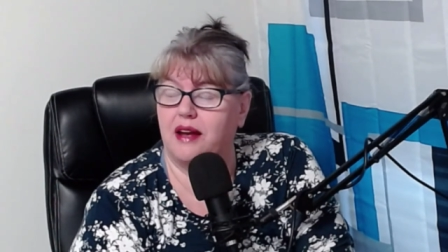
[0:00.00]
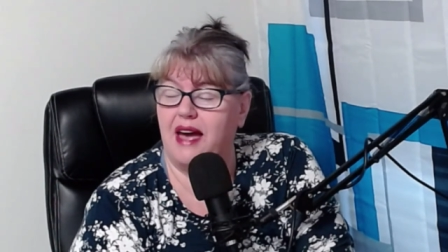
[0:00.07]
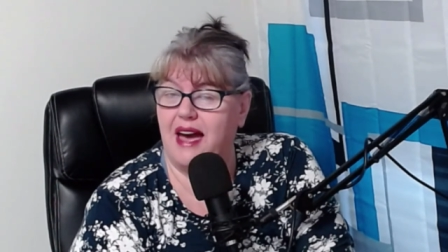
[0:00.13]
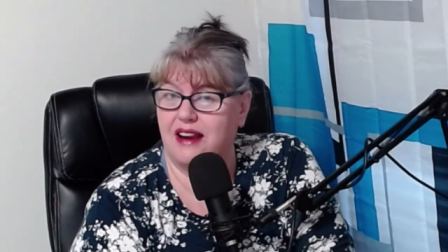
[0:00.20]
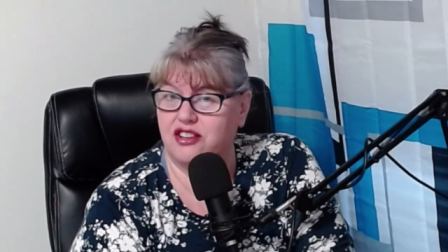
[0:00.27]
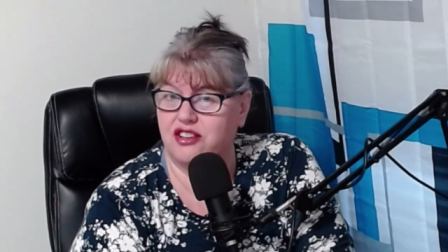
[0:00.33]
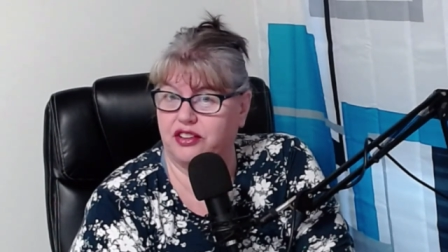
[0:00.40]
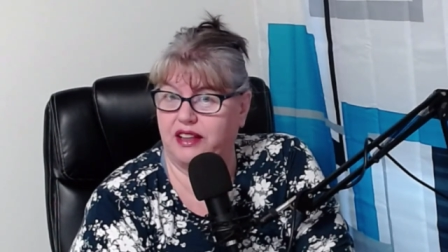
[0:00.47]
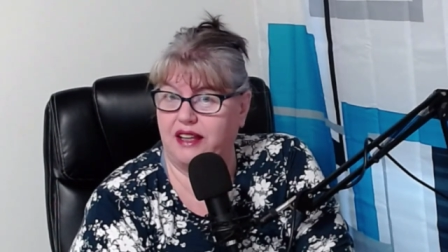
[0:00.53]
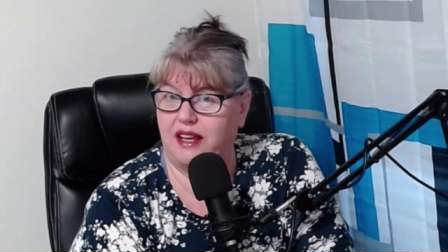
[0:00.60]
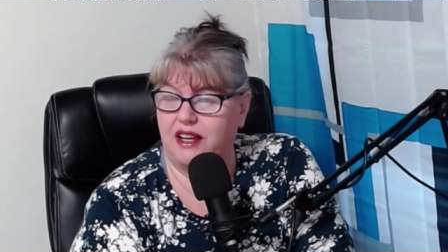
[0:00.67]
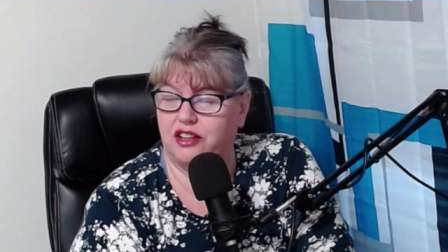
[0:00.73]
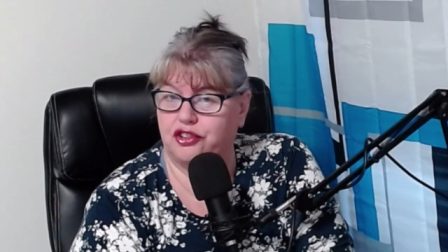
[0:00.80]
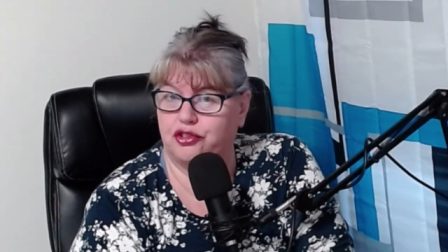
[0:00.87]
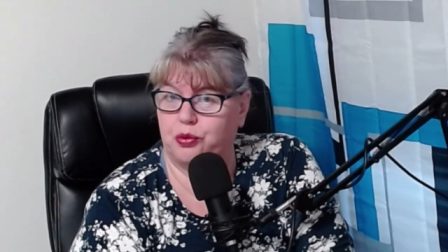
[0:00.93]
actually
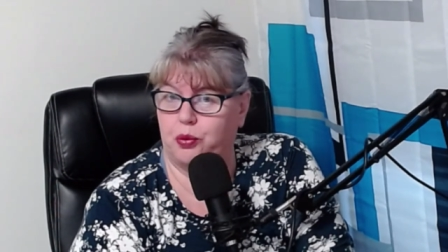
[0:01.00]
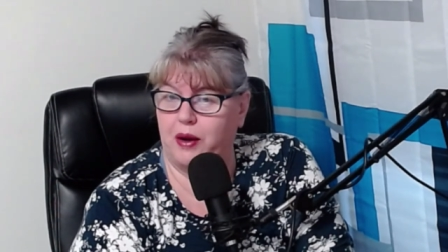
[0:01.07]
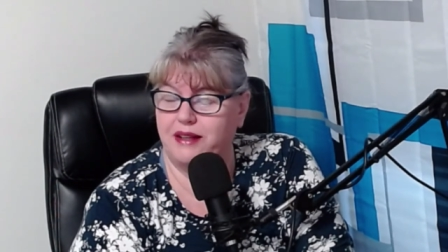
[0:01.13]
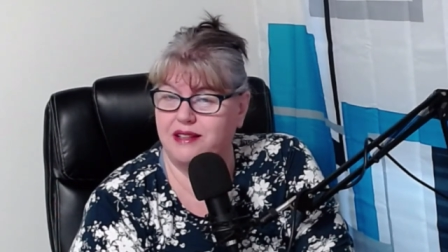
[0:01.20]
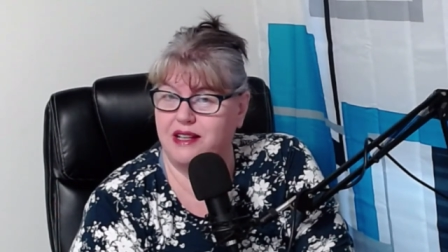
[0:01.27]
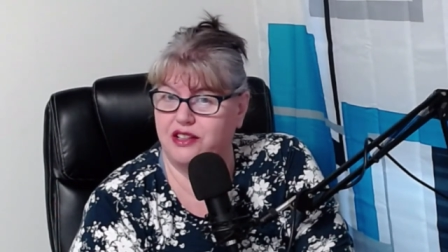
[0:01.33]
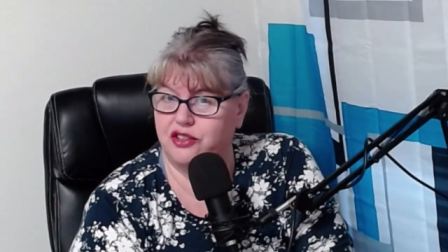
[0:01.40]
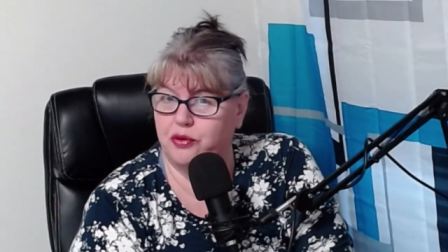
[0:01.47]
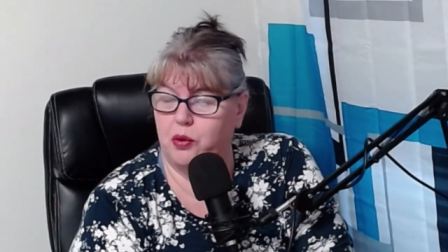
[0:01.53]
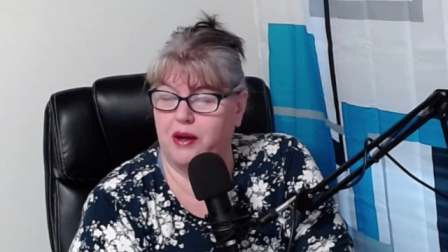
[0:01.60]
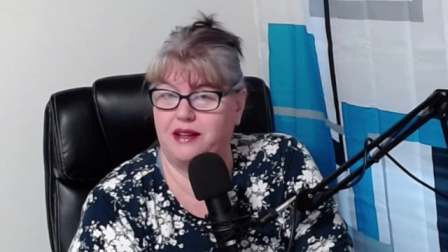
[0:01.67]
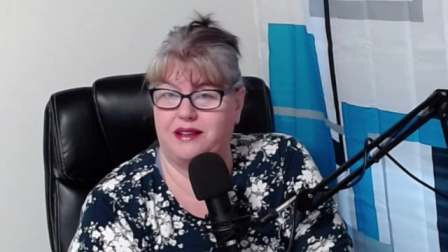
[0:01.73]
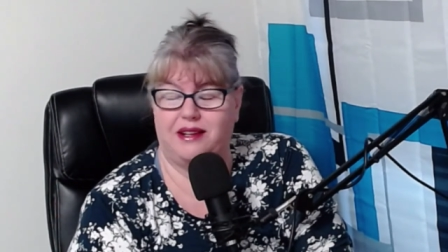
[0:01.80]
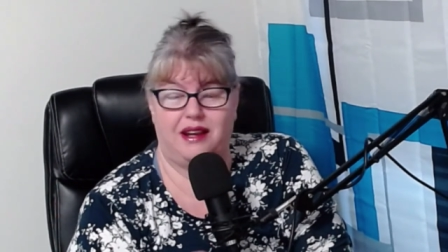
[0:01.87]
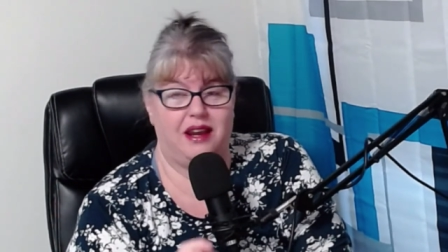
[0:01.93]
in
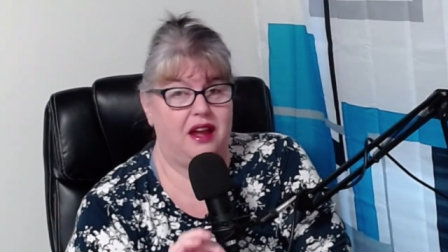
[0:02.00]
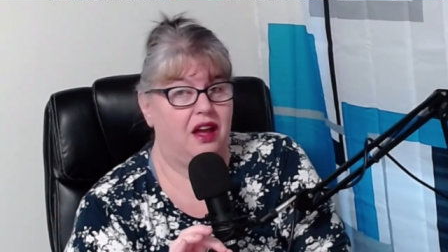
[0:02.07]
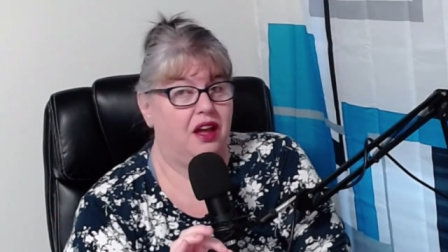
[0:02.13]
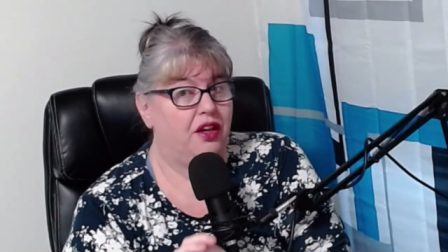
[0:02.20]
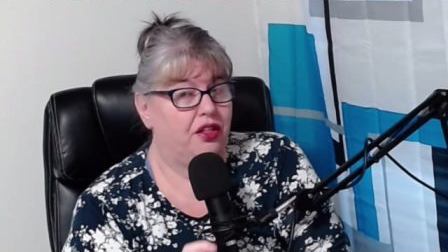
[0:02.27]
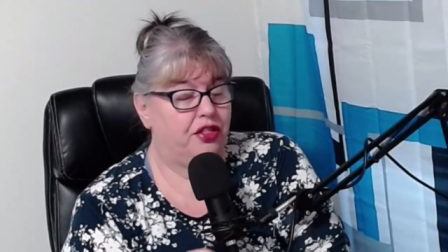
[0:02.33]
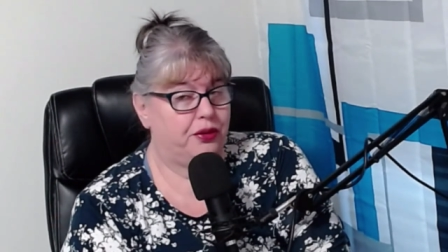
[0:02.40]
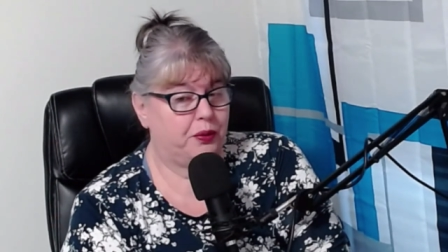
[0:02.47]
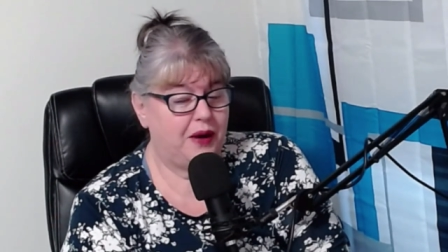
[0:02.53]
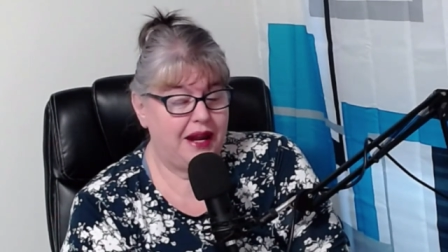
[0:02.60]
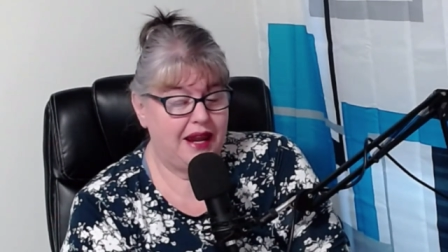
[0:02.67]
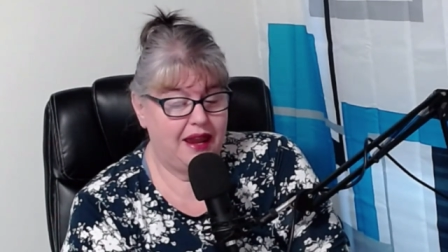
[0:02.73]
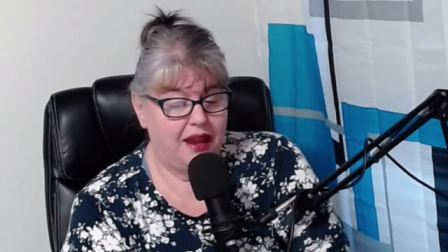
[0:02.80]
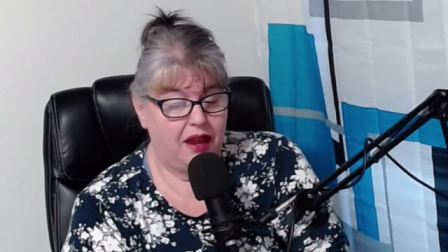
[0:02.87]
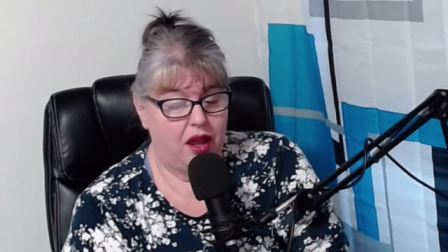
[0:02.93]
2020
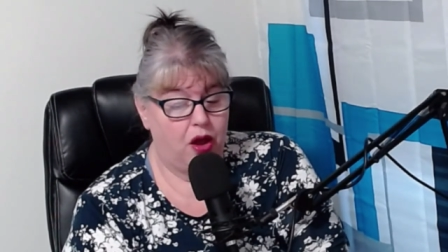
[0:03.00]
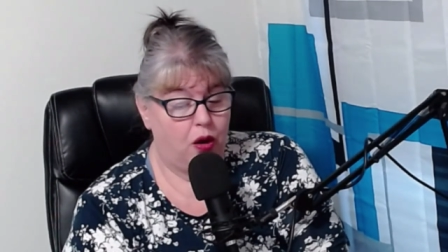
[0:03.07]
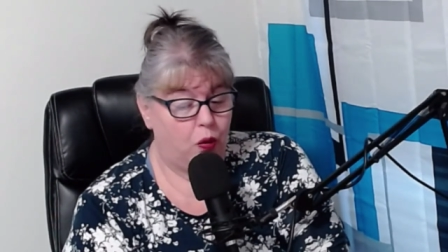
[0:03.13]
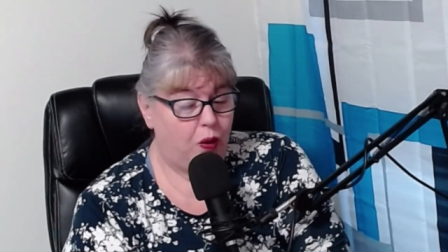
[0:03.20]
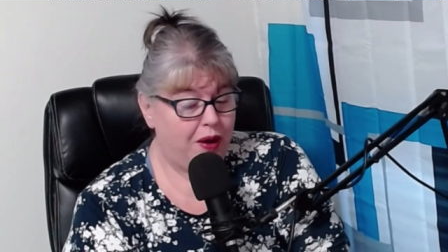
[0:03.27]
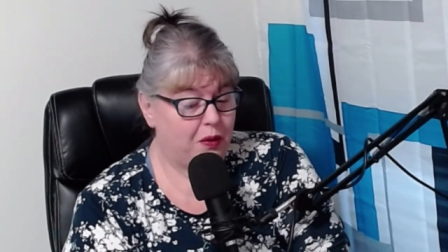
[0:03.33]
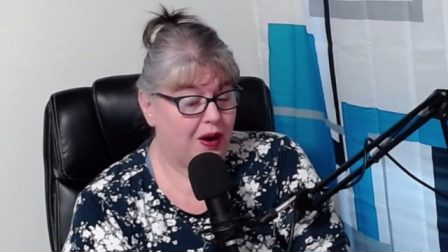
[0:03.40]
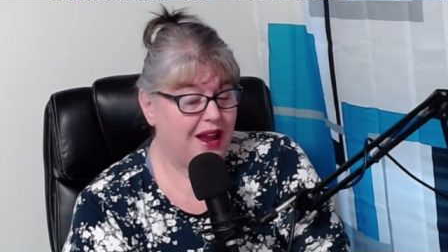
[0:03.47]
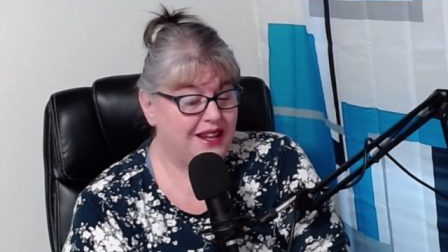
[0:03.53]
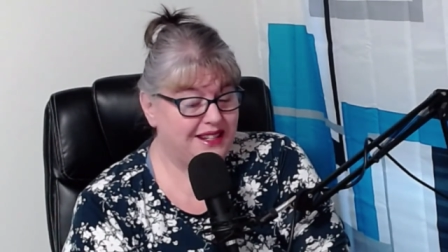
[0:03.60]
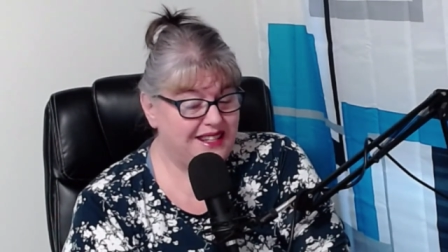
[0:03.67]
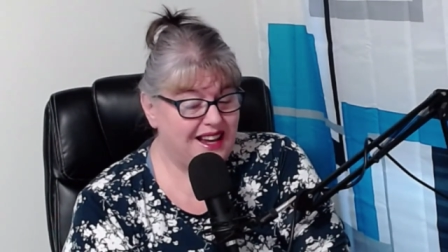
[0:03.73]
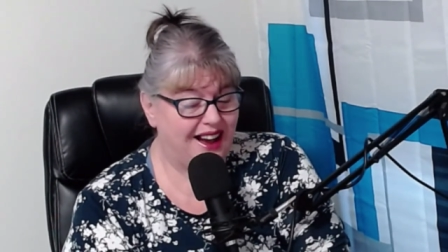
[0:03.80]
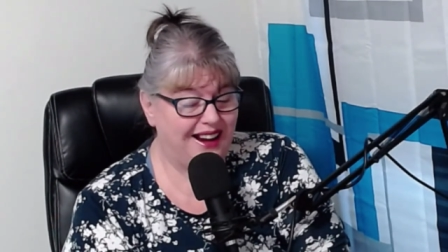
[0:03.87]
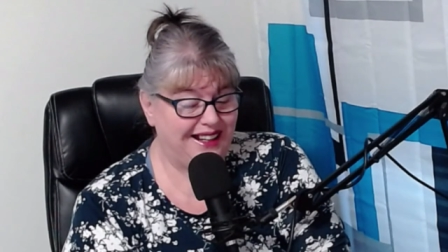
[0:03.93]
three, we were at
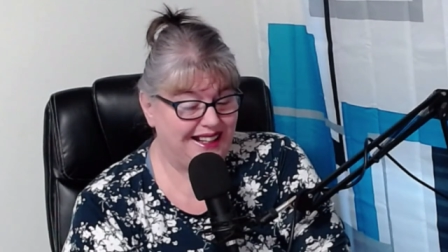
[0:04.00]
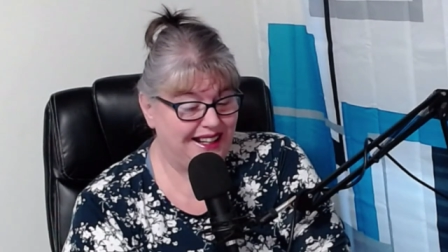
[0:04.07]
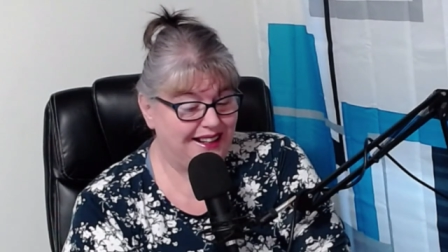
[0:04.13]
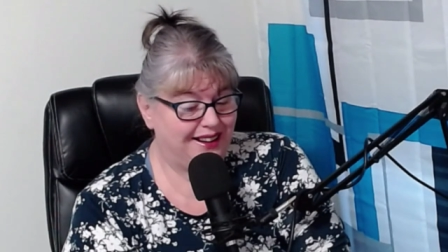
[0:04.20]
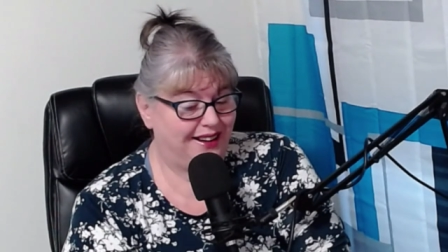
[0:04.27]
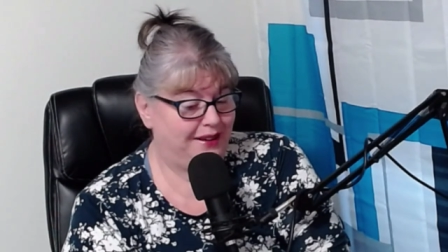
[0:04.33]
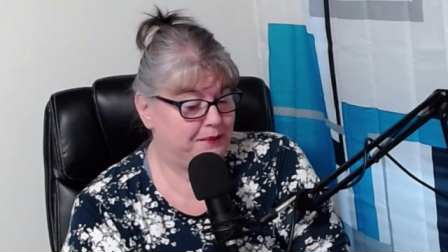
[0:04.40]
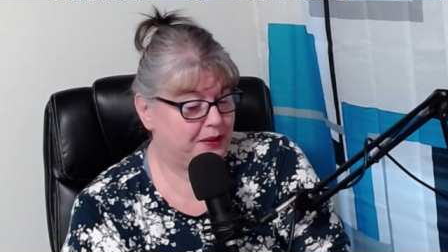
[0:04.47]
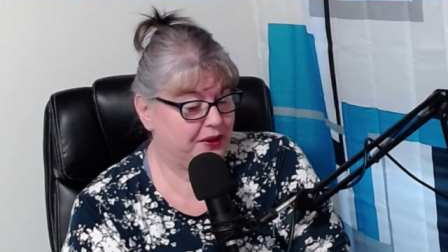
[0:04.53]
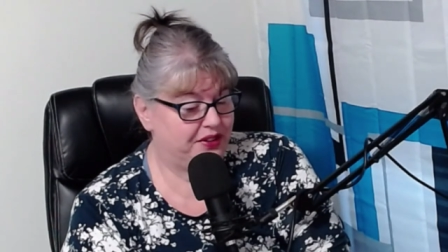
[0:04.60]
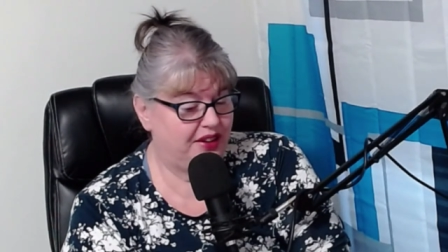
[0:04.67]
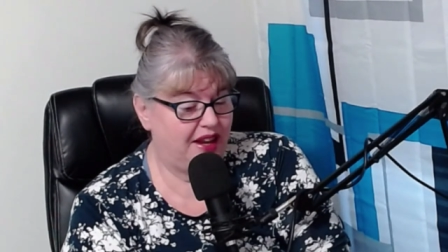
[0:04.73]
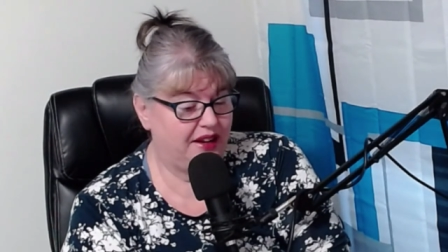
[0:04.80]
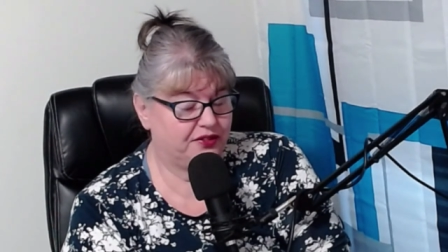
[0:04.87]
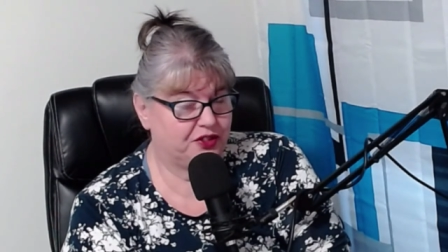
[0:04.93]

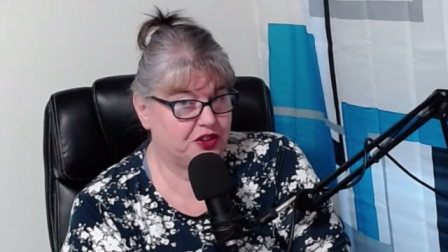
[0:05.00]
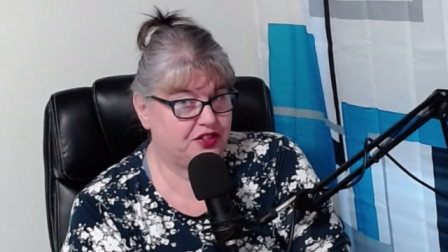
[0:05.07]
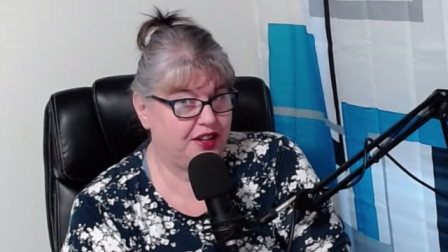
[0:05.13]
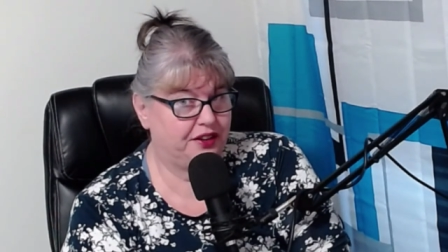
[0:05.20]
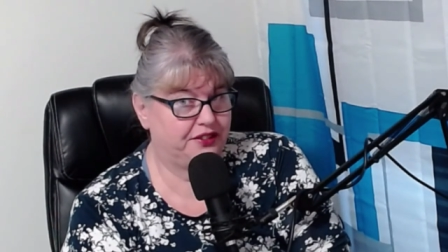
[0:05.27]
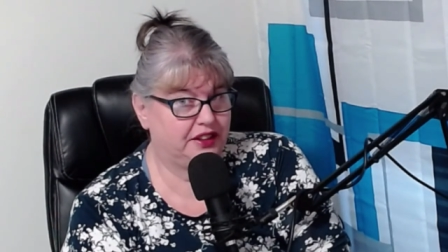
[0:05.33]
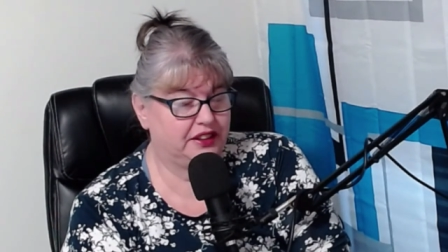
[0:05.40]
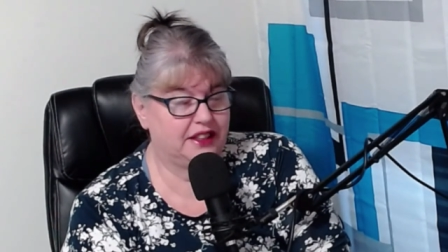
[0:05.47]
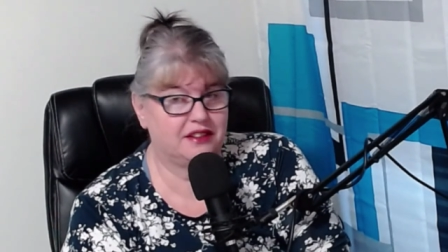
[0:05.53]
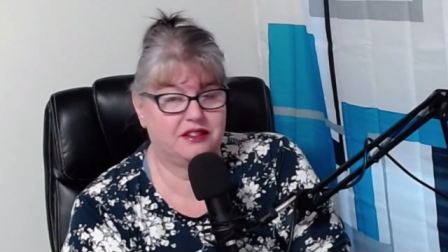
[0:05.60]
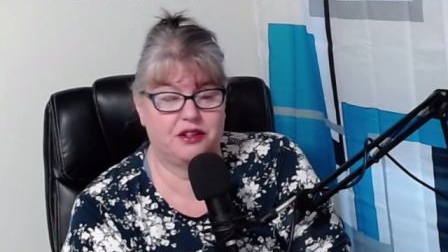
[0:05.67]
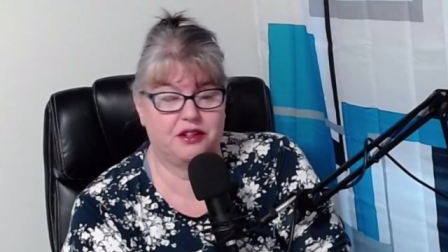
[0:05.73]
99% for sale to list.